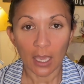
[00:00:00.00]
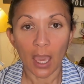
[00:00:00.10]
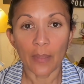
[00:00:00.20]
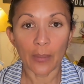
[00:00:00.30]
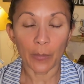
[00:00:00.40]

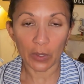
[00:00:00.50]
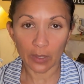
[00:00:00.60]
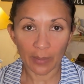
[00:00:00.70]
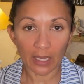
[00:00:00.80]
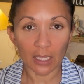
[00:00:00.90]
and then put it
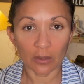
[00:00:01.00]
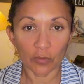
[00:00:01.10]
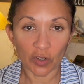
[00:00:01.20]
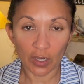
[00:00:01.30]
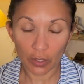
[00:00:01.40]
back in
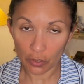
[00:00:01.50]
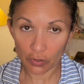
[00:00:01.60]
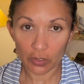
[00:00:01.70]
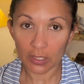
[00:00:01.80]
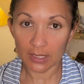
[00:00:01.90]
for another
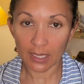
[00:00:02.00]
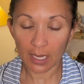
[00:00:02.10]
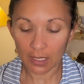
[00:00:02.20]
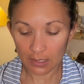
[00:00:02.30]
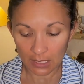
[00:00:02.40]
30
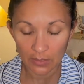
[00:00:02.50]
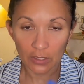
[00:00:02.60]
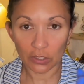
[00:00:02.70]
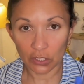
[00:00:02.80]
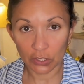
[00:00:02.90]
seconds and
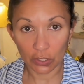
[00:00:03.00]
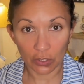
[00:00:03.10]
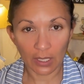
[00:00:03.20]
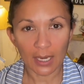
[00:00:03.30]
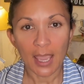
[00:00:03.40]
then stir
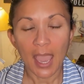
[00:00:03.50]
it.